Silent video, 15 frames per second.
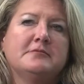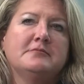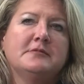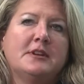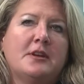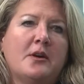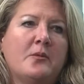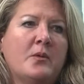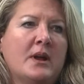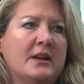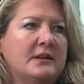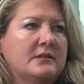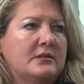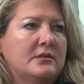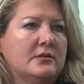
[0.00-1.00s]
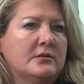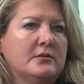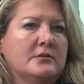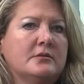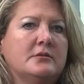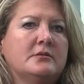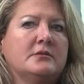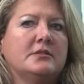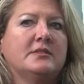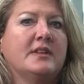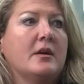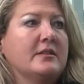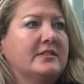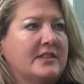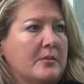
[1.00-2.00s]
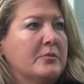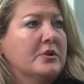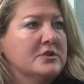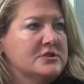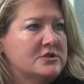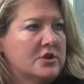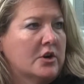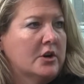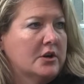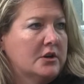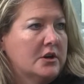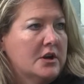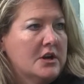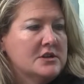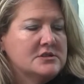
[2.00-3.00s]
wanting to summer to start.